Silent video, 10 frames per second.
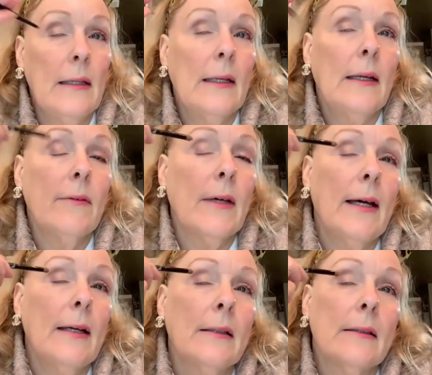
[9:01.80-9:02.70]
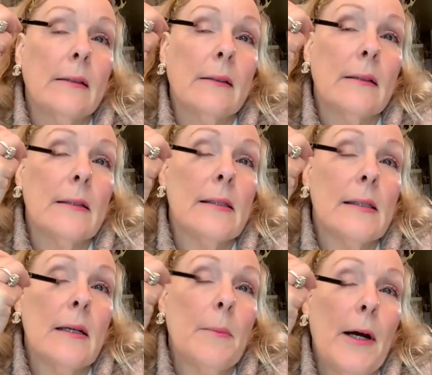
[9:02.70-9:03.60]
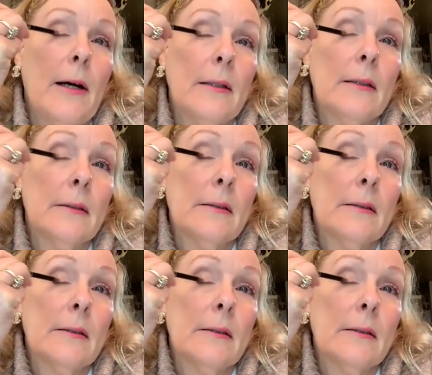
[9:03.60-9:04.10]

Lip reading: and then I've got cinnabar